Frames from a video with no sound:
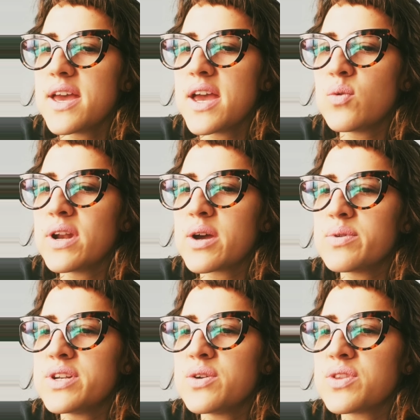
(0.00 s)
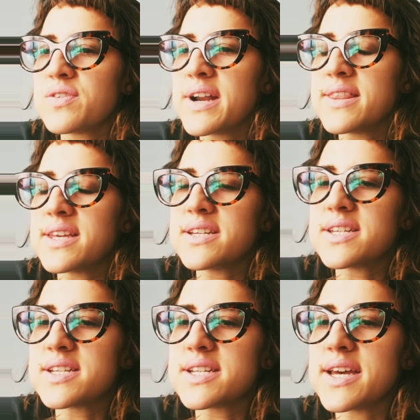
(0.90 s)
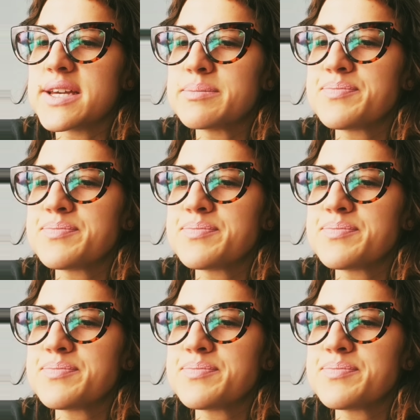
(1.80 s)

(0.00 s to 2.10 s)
and when I would know the right thing to say.